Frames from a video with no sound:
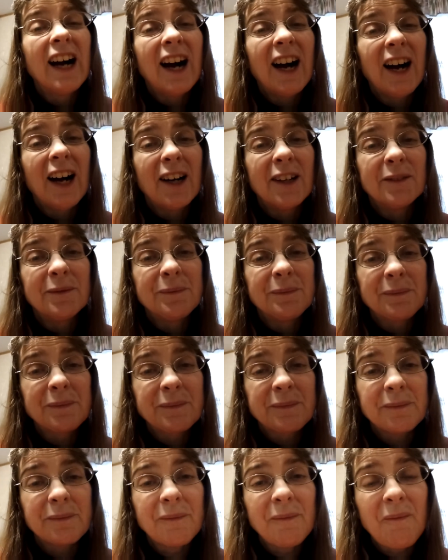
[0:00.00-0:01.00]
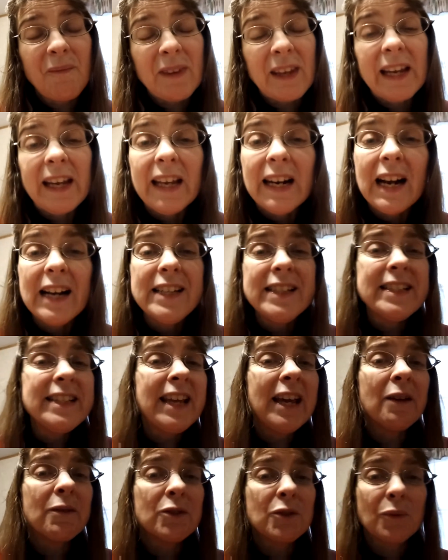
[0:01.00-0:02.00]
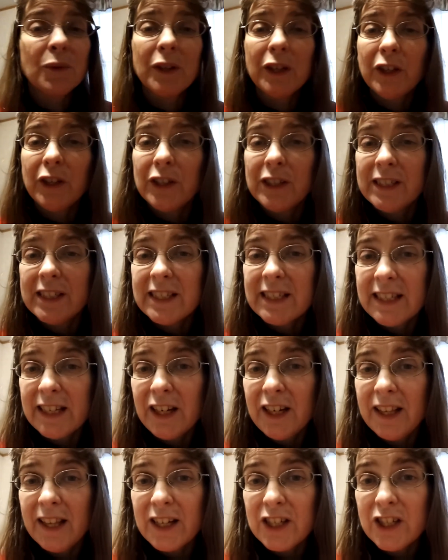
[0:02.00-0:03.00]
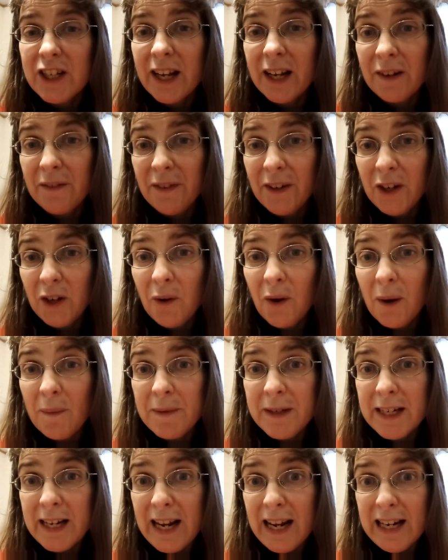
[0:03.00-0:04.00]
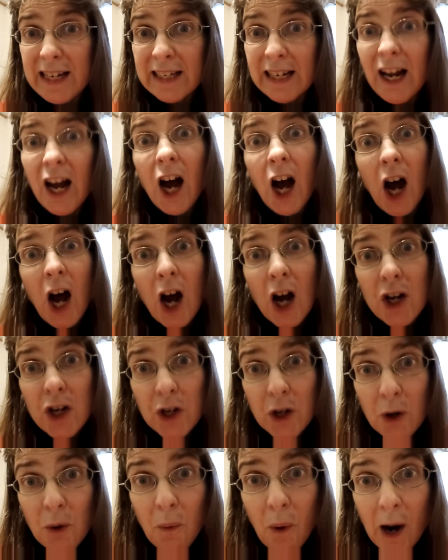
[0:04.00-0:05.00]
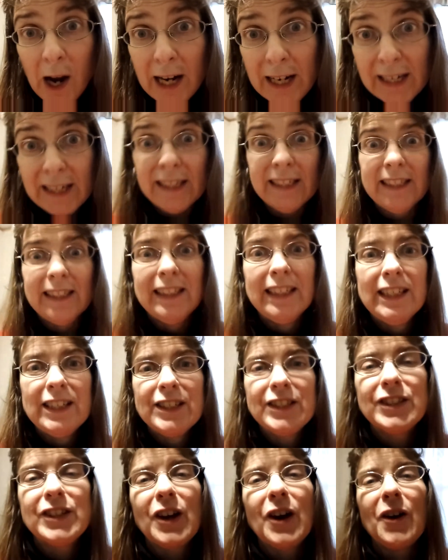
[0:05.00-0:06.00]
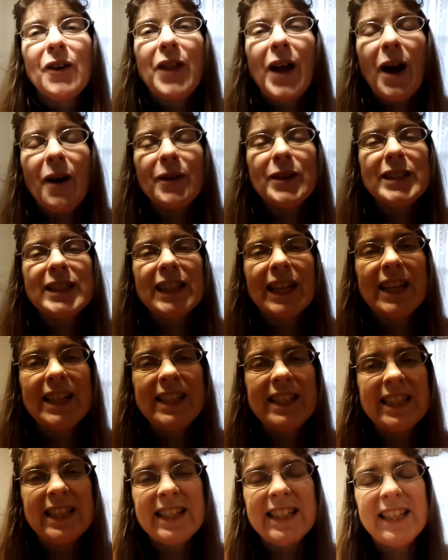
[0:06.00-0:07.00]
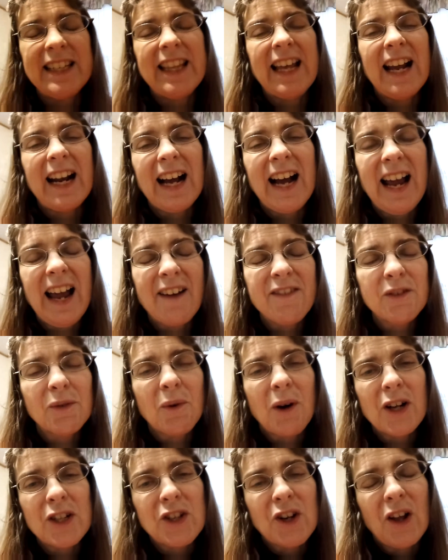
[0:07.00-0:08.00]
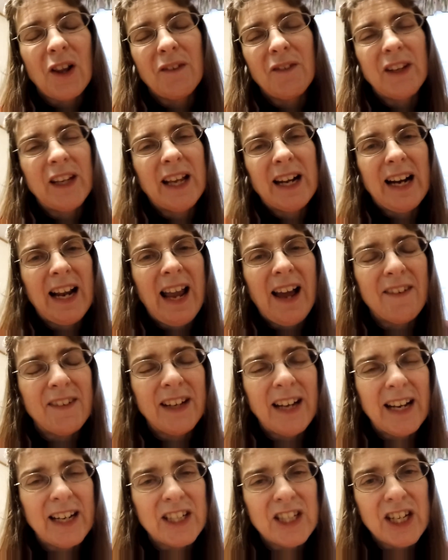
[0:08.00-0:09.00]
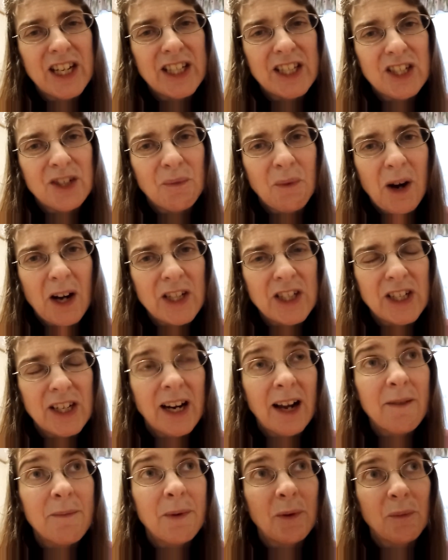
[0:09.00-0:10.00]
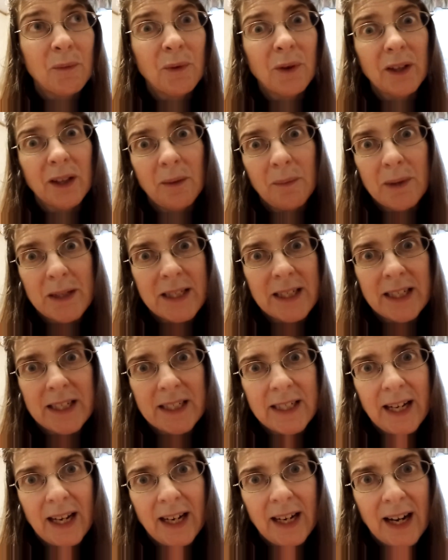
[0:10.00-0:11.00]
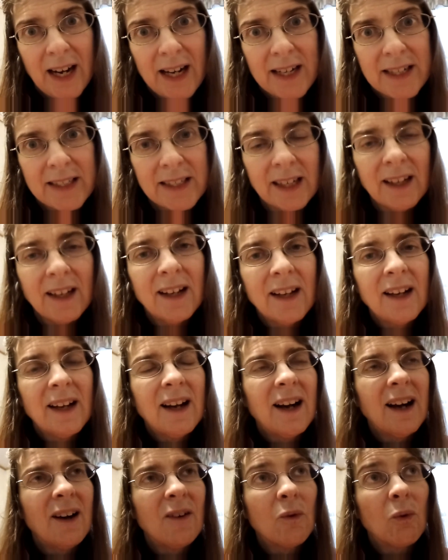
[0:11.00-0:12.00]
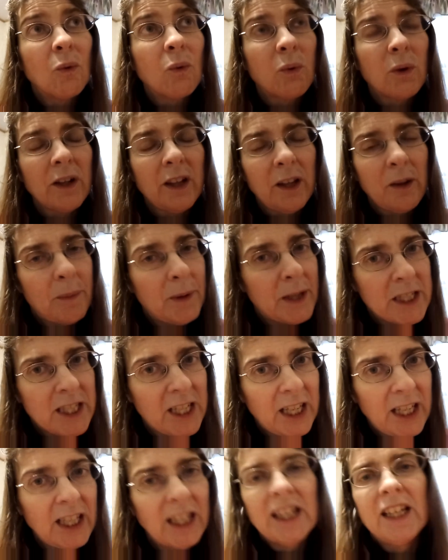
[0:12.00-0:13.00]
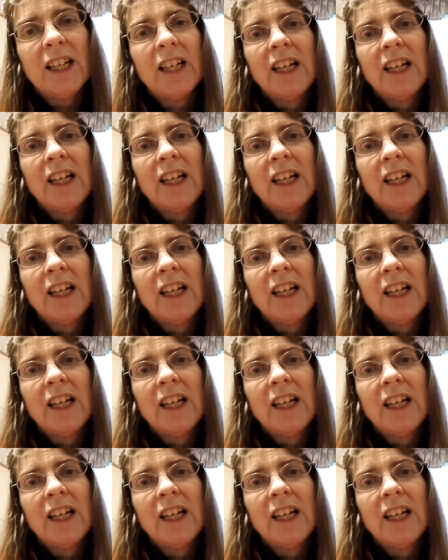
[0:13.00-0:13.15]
Um, and can I just say it was really good to see that she had a video up today, a new one. So that was nice to see that. I have to watch all of it yet. I haven't had a chance to watch it. I've been really busy today, guys. Really busy.